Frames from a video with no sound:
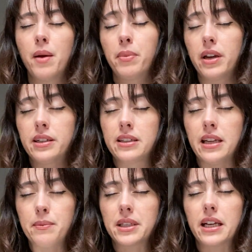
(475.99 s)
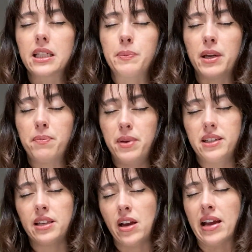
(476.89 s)
but it seems like it's been a
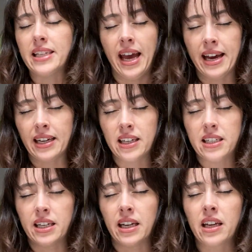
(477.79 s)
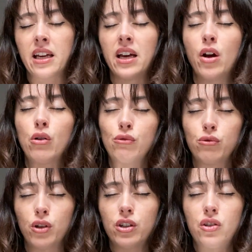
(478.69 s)
busy and hectic,
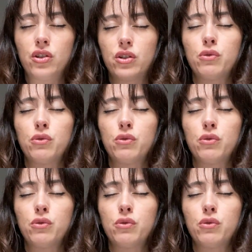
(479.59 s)
rushed,